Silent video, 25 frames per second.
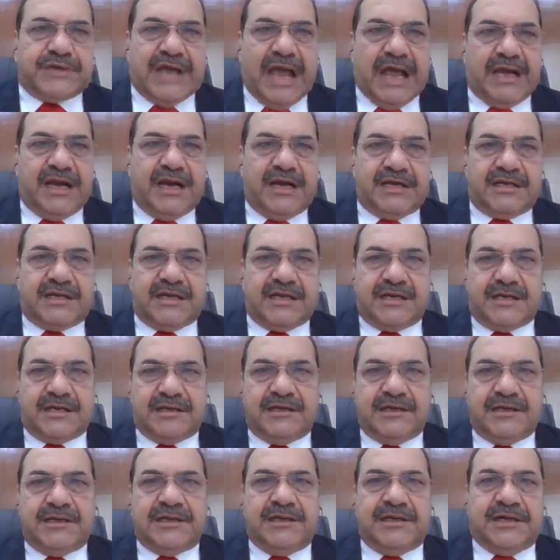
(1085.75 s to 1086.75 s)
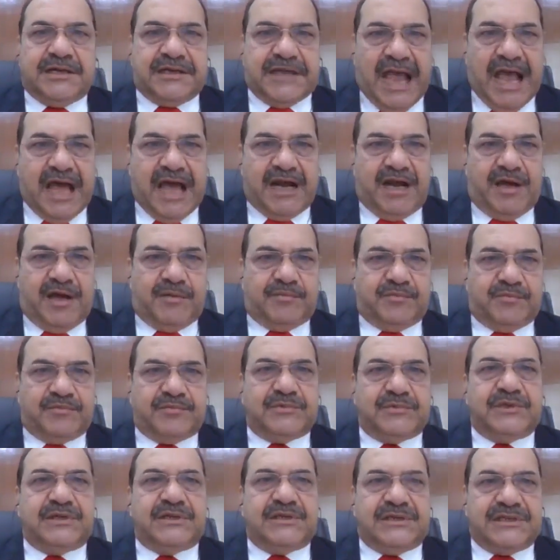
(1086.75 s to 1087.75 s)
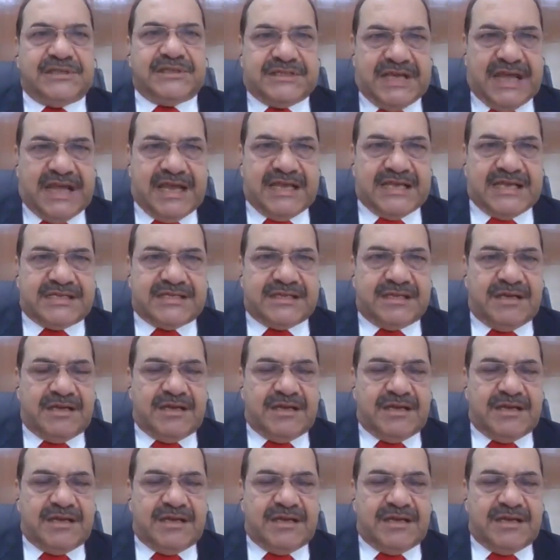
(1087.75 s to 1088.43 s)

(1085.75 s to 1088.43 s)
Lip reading: talent in carom, chess.